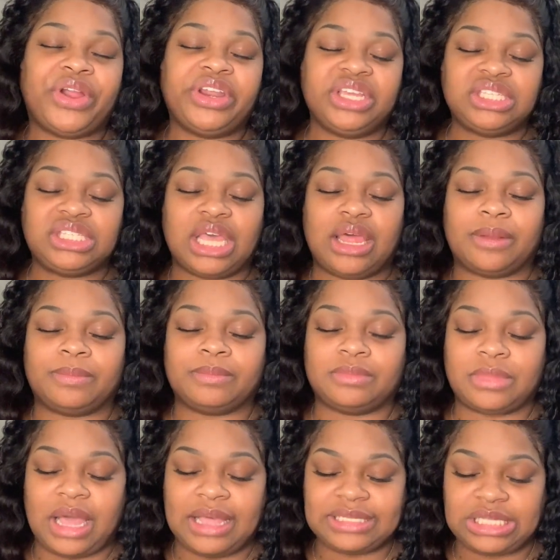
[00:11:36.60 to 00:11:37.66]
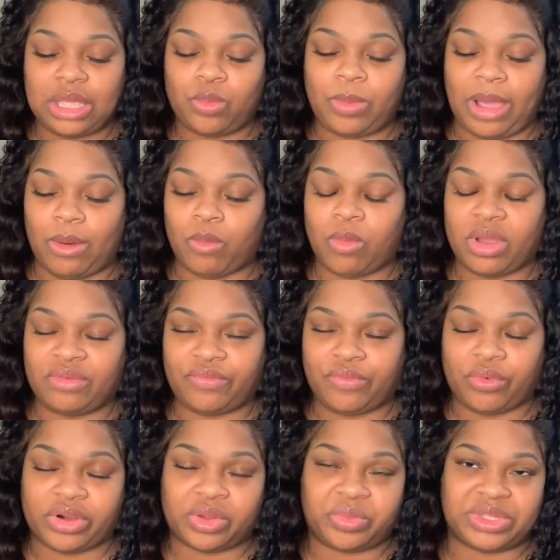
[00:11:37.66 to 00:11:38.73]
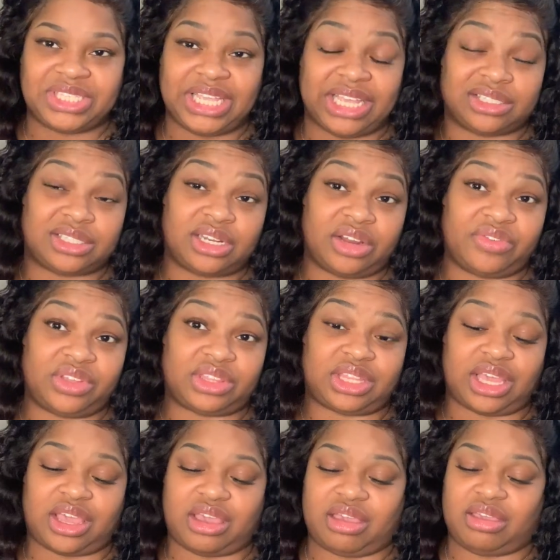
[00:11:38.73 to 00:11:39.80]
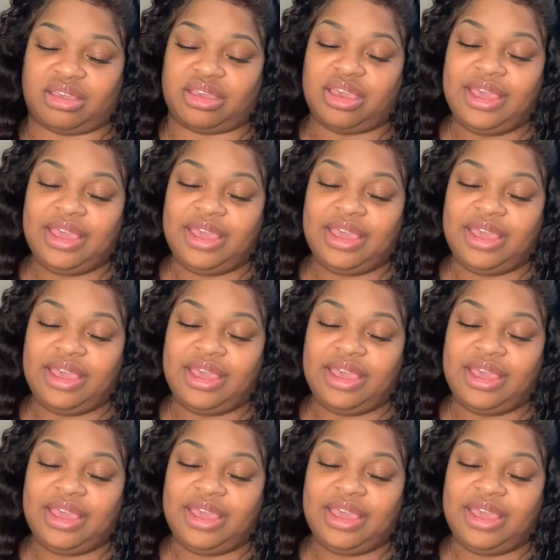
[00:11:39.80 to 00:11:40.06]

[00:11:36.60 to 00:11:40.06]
something. I say about $140 with tax and everything.